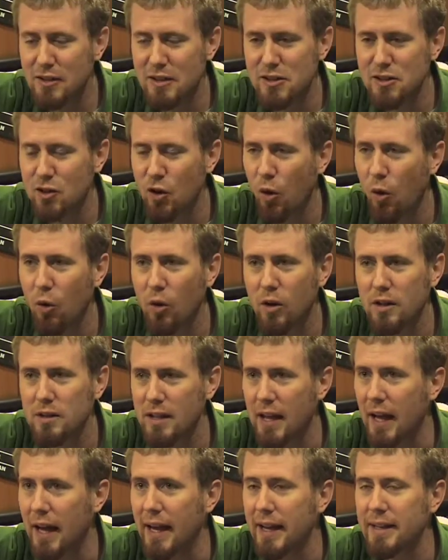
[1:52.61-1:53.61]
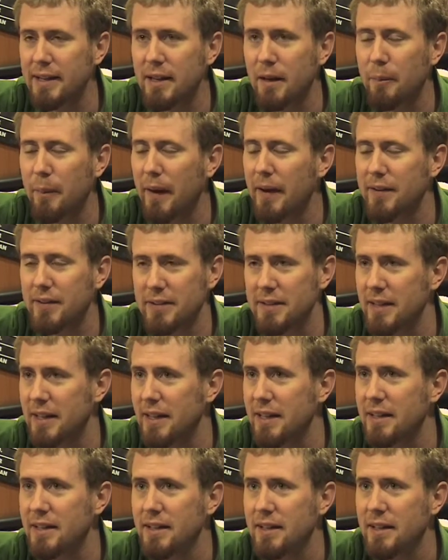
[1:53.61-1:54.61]
This yeah. Coraline
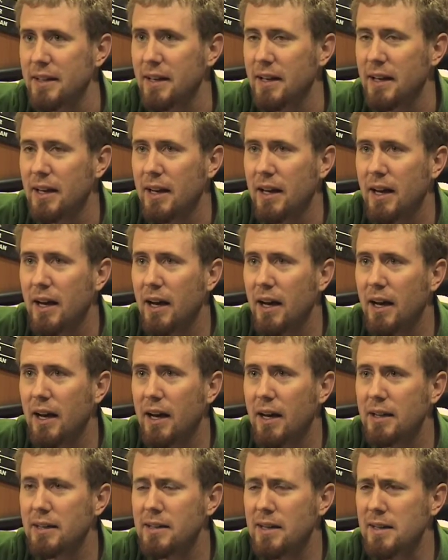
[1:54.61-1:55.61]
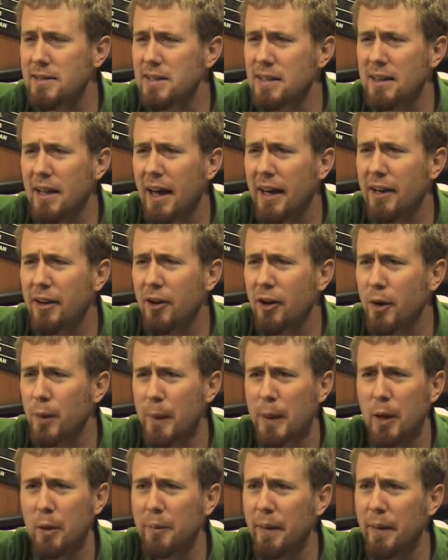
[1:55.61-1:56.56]
apparently uh, doesn't like her real